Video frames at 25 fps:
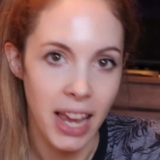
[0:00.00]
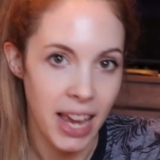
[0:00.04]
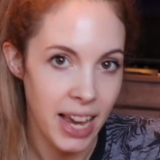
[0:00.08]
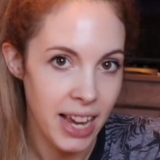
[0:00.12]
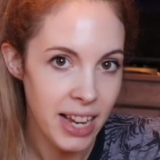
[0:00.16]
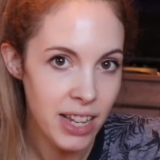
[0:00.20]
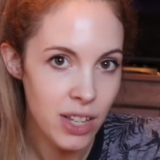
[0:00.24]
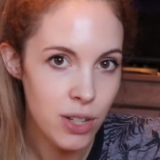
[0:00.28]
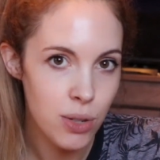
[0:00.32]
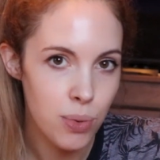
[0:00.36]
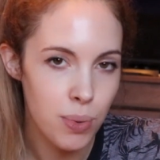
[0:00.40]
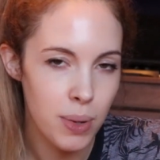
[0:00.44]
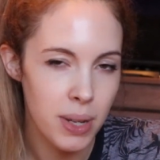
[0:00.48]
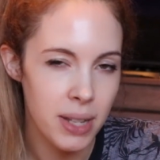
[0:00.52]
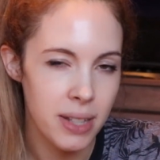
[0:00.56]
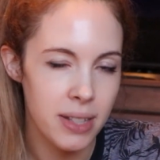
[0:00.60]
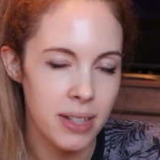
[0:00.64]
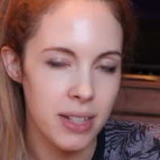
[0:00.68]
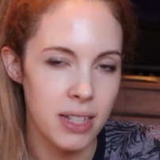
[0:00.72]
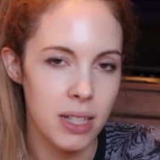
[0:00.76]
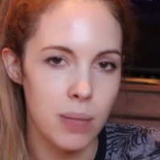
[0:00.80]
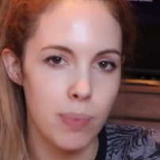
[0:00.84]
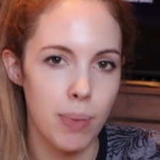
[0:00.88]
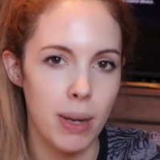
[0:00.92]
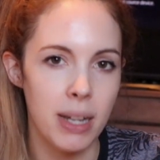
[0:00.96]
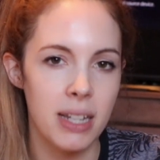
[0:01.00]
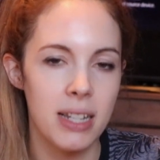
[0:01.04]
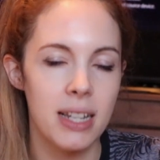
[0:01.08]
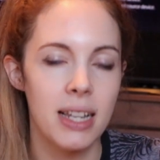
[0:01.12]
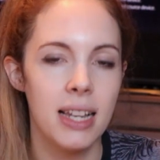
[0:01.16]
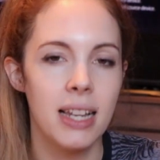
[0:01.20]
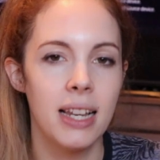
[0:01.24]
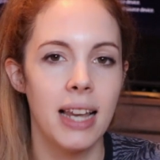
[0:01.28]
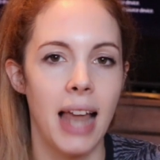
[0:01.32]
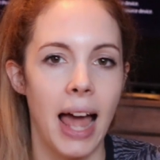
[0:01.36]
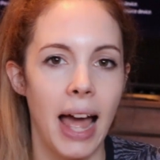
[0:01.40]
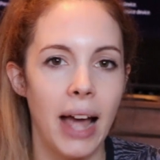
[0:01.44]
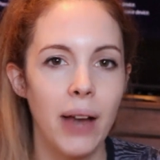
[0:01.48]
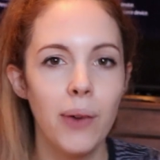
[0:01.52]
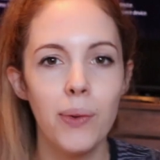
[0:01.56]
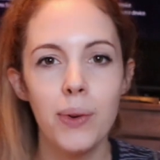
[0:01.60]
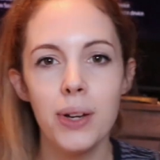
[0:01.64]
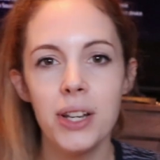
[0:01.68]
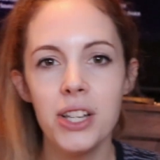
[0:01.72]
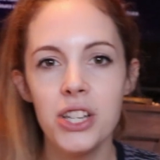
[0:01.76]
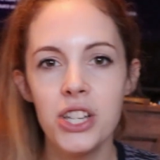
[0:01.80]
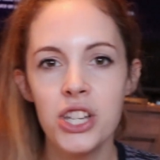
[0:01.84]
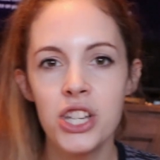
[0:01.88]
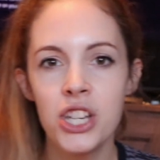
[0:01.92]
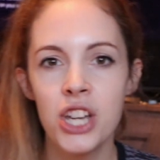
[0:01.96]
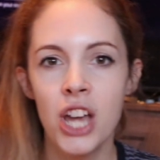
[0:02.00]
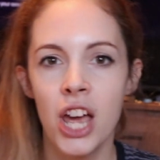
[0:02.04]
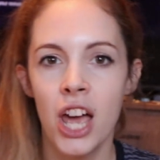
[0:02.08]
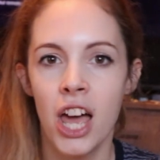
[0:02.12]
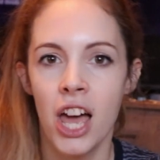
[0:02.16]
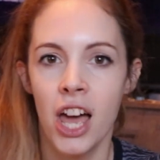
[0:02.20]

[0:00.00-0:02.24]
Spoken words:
age with especially language.